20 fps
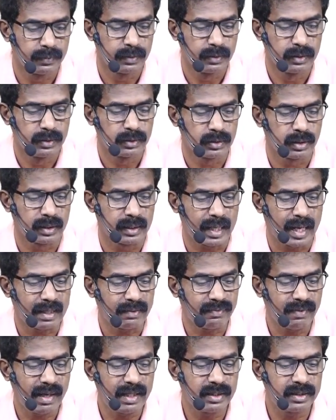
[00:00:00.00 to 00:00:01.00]
So
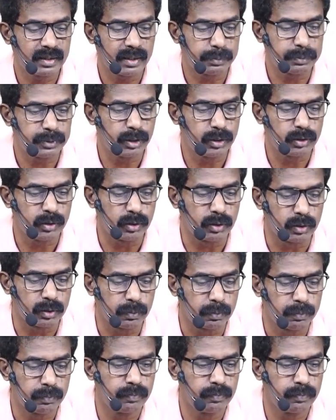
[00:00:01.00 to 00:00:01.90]
that value substitute